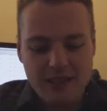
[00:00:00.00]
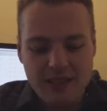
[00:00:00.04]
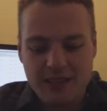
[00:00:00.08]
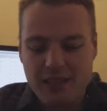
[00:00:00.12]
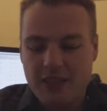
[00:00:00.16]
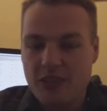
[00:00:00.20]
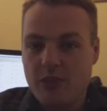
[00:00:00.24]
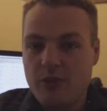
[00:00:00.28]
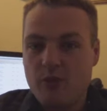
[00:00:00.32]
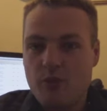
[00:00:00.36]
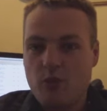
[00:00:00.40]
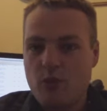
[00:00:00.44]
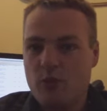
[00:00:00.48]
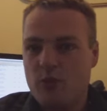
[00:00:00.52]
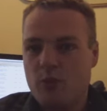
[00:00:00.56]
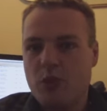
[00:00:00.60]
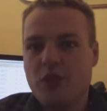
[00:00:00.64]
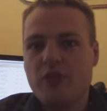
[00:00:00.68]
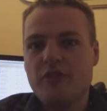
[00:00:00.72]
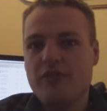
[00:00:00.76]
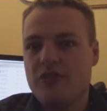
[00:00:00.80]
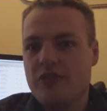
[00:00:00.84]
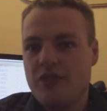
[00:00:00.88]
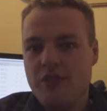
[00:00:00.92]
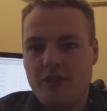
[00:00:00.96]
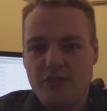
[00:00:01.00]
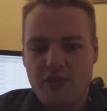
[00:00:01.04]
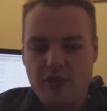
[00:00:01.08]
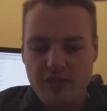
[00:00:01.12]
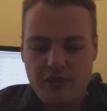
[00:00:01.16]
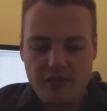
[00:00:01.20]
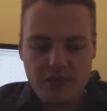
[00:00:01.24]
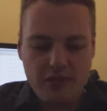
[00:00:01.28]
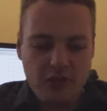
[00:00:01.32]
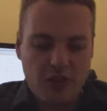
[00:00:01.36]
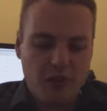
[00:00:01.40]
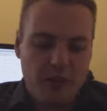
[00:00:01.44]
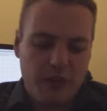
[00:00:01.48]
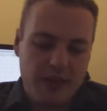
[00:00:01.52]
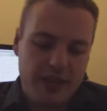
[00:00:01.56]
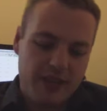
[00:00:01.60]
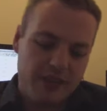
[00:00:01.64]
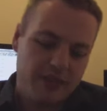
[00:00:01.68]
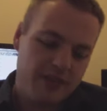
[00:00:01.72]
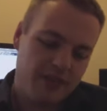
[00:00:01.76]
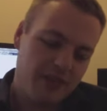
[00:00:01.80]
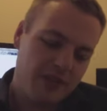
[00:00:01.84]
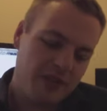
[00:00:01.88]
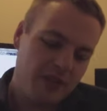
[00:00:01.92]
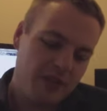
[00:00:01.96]
You know, 1, 2, 3, 4,
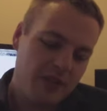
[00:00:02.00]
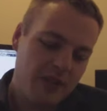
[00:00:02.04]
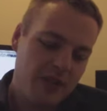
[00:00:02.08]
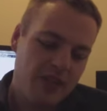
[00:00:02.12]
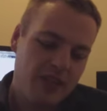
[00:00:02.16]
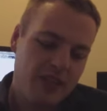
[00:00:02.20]
whatever.